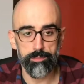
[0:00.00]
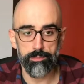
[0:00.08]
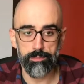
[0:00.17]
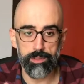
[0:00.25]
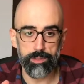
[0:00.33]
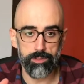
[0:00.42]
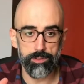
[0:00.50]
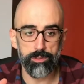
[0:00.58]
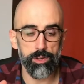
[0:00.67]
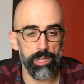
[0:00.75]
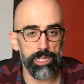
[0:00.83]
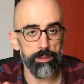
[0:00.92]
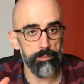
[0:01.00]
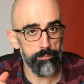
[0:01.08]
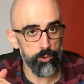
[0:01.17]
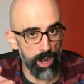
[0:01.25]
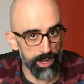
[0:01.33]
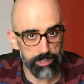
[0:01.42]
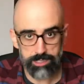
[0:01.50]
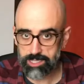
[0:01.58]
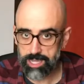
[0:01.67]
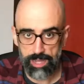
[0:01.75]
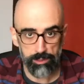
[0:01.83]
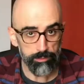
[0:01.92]
you're going to get a brighter
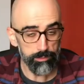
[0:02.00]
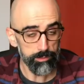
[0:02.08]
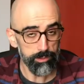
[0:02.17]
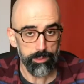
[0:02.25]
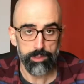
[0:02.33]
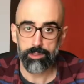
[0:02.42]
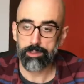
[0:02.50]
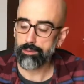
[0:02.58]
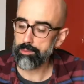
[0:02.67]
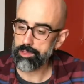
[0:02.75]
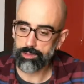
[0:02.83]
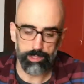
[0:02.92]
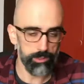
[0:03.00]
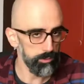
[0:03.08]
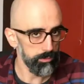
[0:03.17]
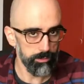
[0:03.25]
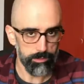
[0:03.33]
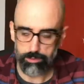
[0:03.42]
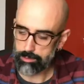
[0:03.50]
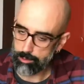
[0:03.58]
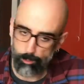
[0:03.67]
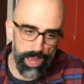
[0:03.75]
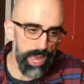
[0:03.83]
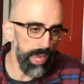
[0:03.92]
sound when you hit the
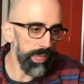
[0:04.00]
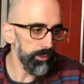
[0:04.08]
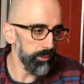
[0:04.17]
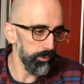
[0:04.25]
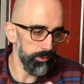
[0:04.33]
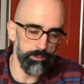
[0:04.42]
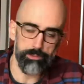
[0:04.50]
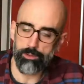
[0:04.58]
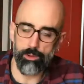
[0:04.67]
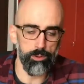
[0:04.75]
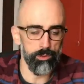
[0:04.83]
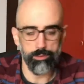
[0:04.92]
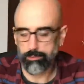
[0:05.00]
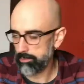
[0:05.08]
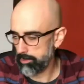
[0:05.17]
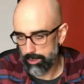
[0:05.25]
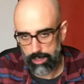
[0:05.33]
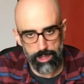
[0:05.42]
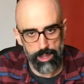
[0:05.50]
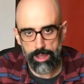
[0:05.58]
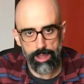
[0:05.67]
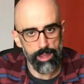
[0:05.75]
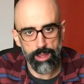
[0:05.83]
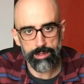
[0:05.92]
right or
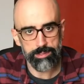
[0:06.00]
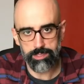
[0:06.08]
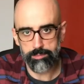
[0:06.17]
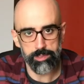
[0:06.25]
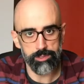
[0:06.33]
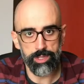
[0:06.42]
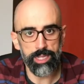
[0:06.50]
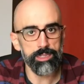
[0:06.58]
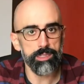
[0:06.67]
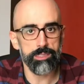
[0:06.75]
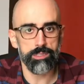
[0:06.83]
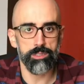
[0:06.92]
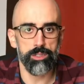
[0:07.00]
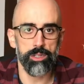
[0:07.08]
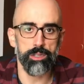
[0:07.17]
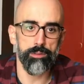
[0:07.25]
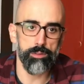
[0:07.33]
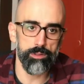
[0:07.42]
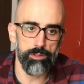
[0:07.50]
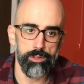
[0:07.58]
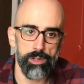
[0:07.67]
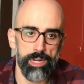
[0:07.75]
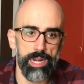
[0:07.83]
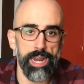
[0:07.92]
any cymbal you hit. You're
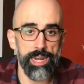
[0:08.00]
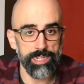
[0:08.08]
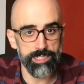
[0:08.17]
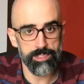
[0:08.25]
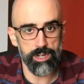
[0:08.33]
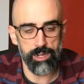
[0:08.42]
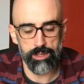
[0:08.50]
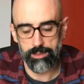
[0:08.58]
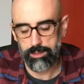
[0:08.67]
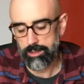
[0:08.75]
going to get an extra